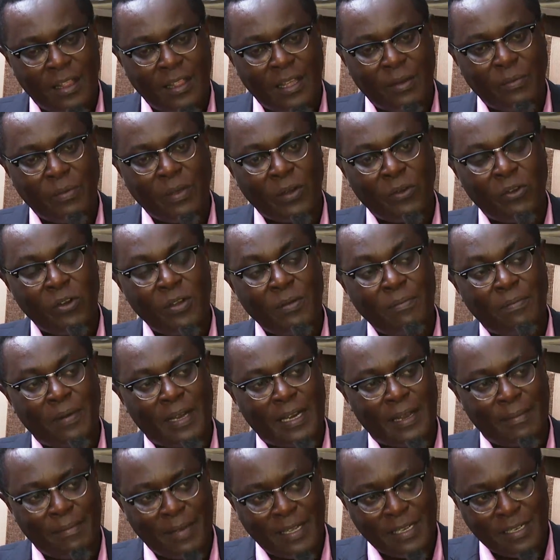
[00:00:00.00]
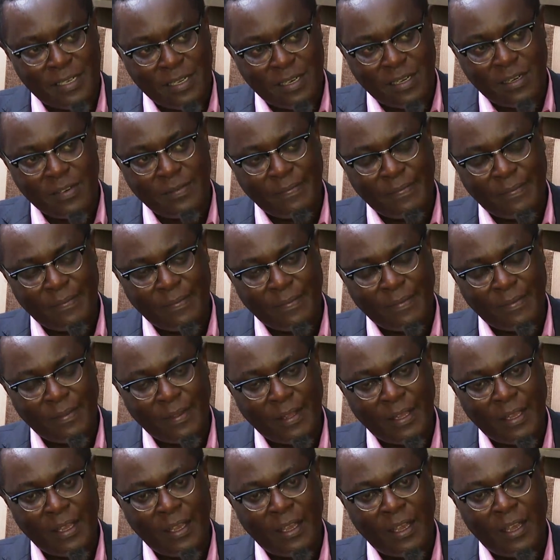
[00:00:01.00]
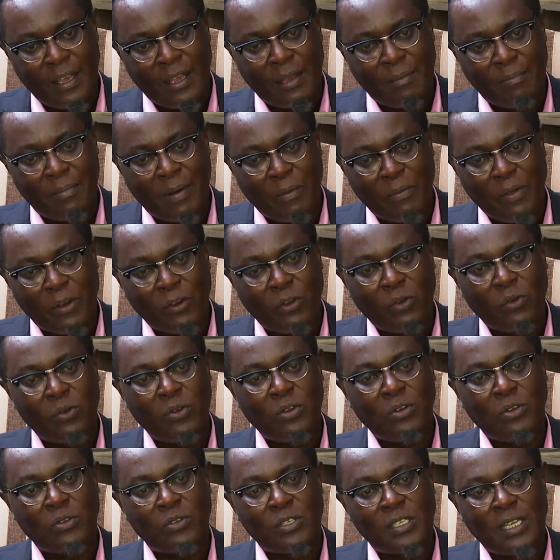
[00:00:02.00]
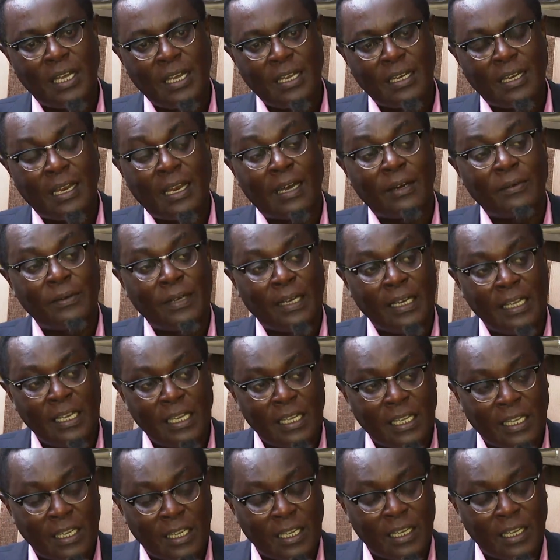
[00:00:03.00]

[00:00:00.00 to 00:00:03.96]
that we are going parliamentary, but we're not going to say it loudly.